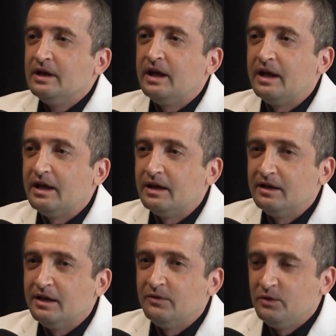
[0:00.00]

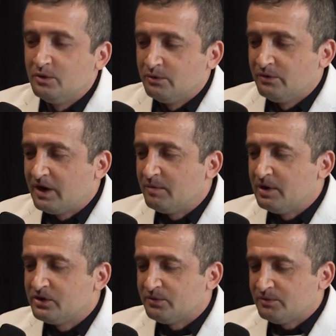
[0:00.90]
And if you're very
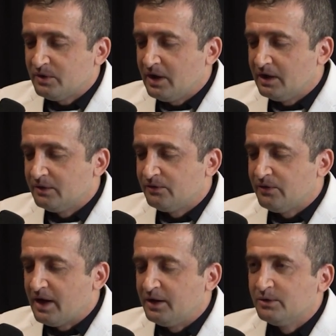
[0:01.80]
much kind of
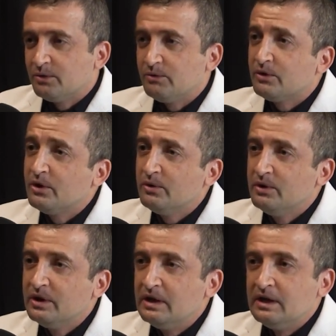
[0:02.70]
finding your own
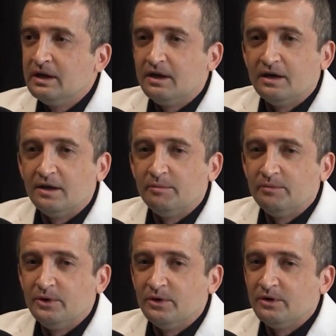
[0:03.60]
road, um,
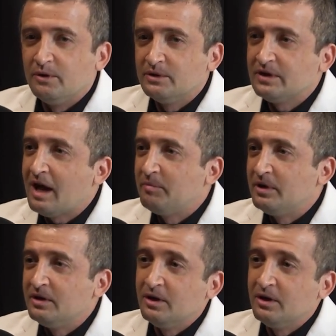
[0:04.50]
you don't know what's happening.